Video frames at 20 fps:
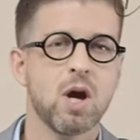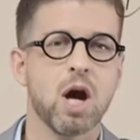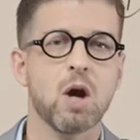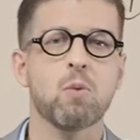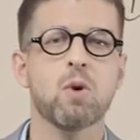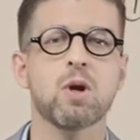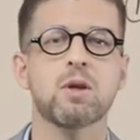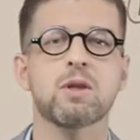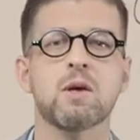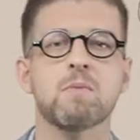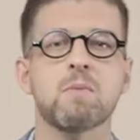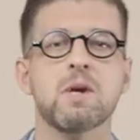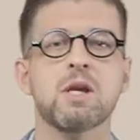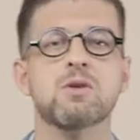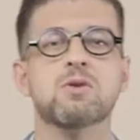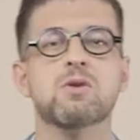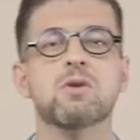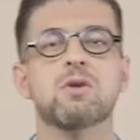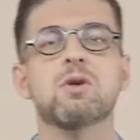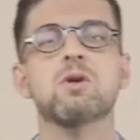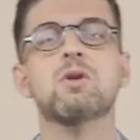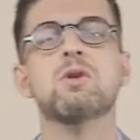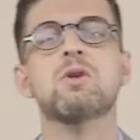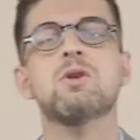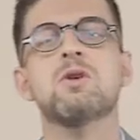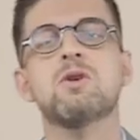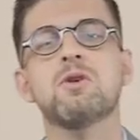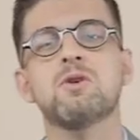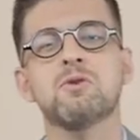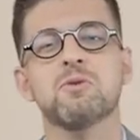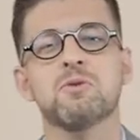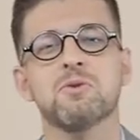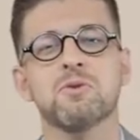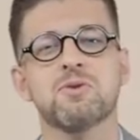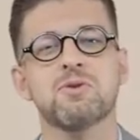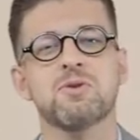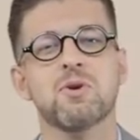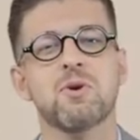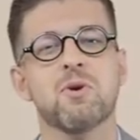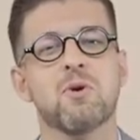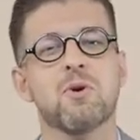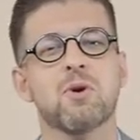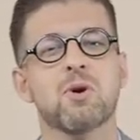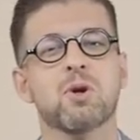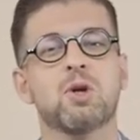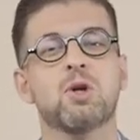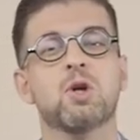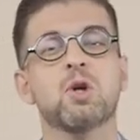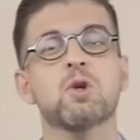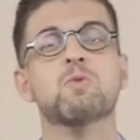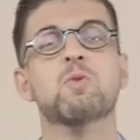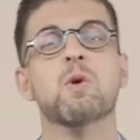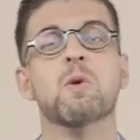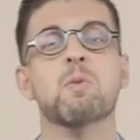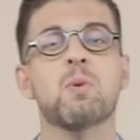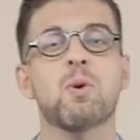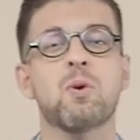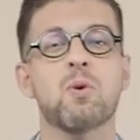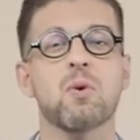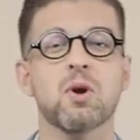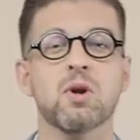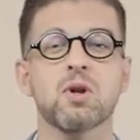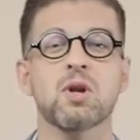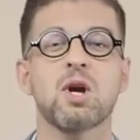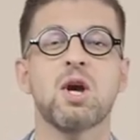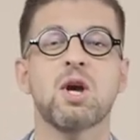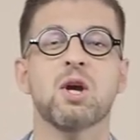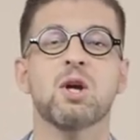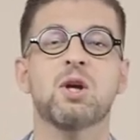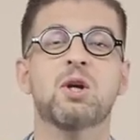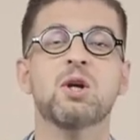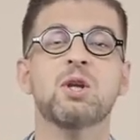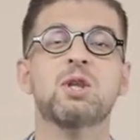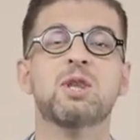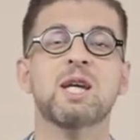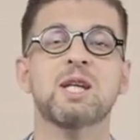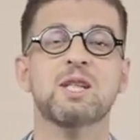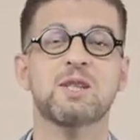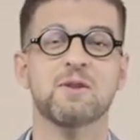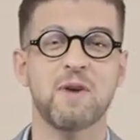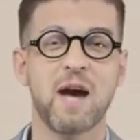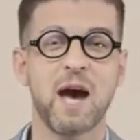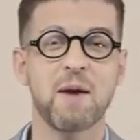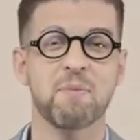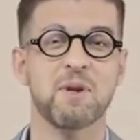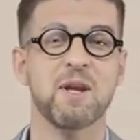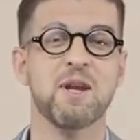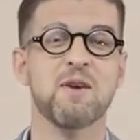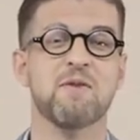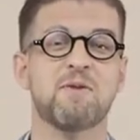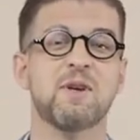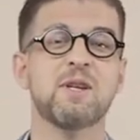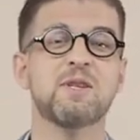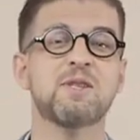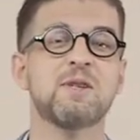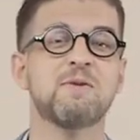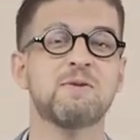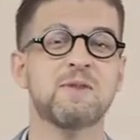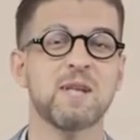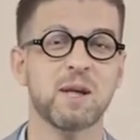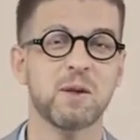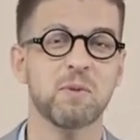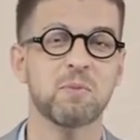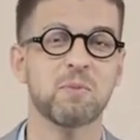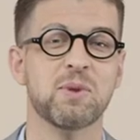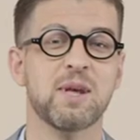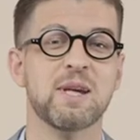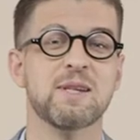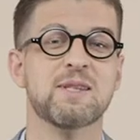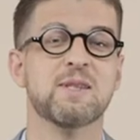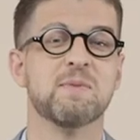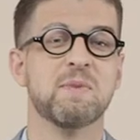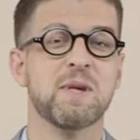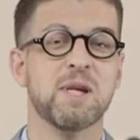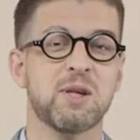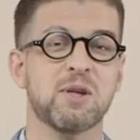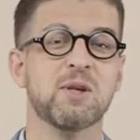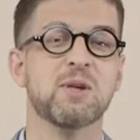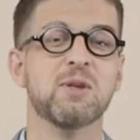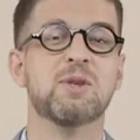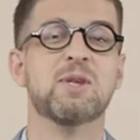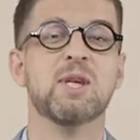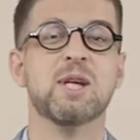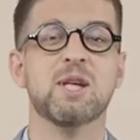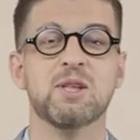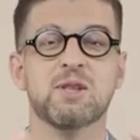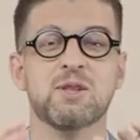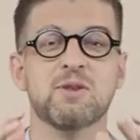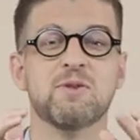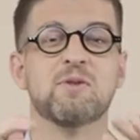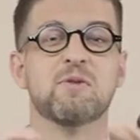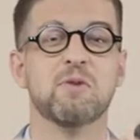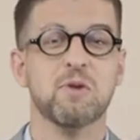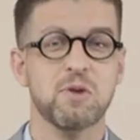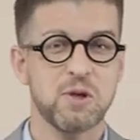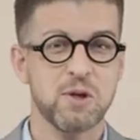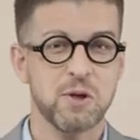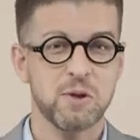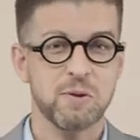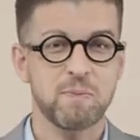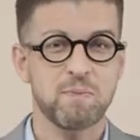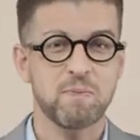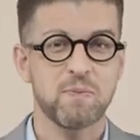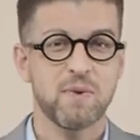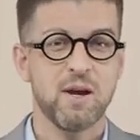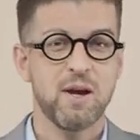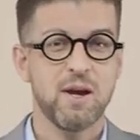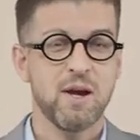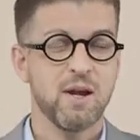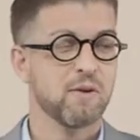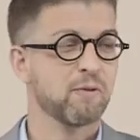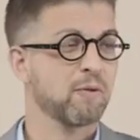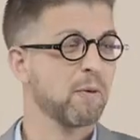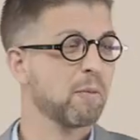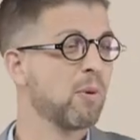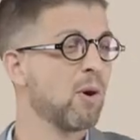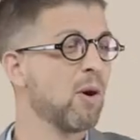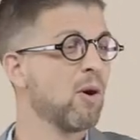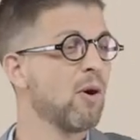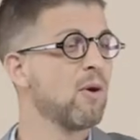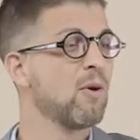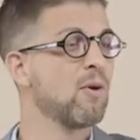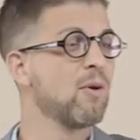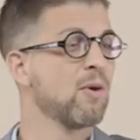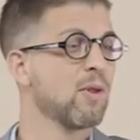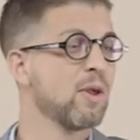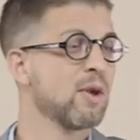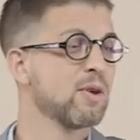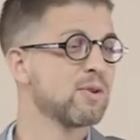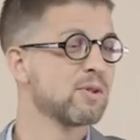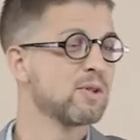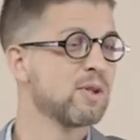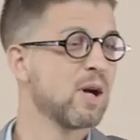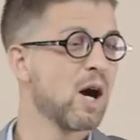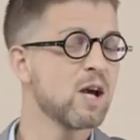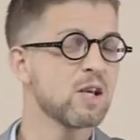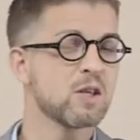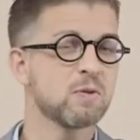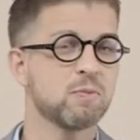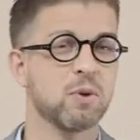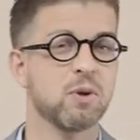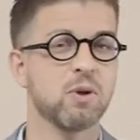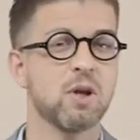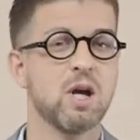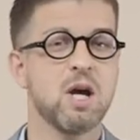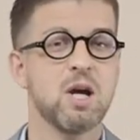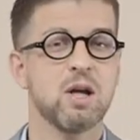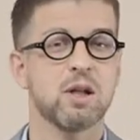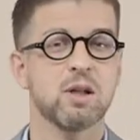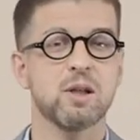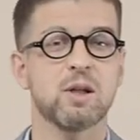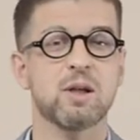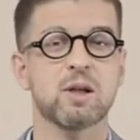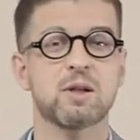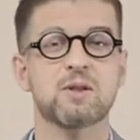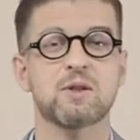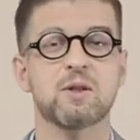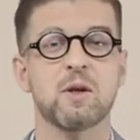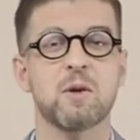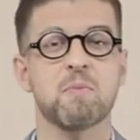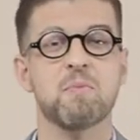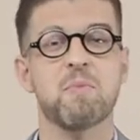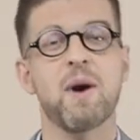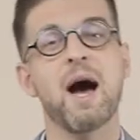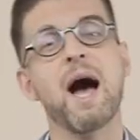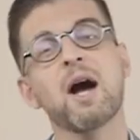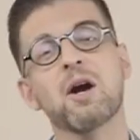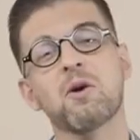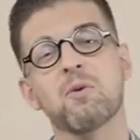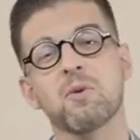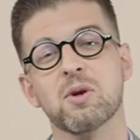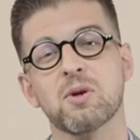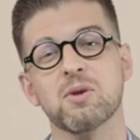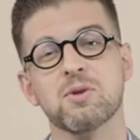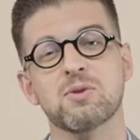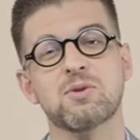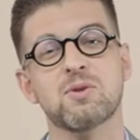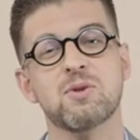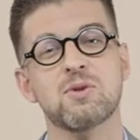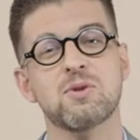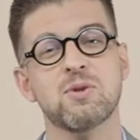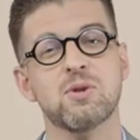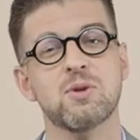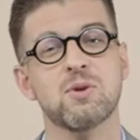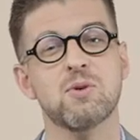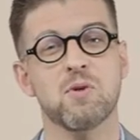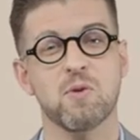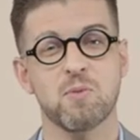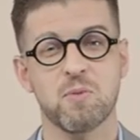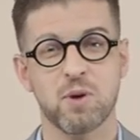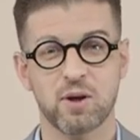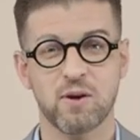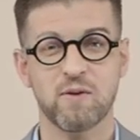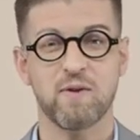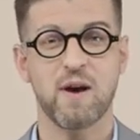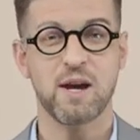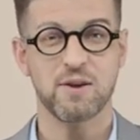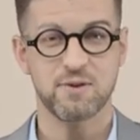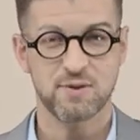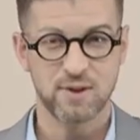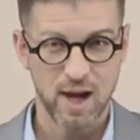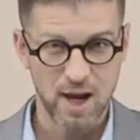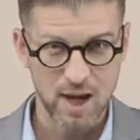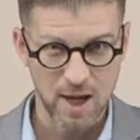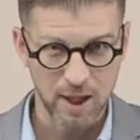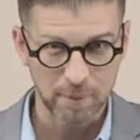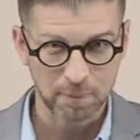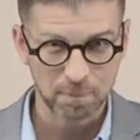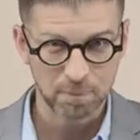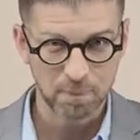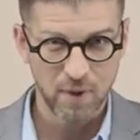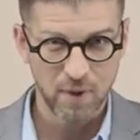a word that means good news or good report. Good things have happened. Events have taken place that mean good things for you. For Paul, his gospel looks backwards to the book of Isaiah,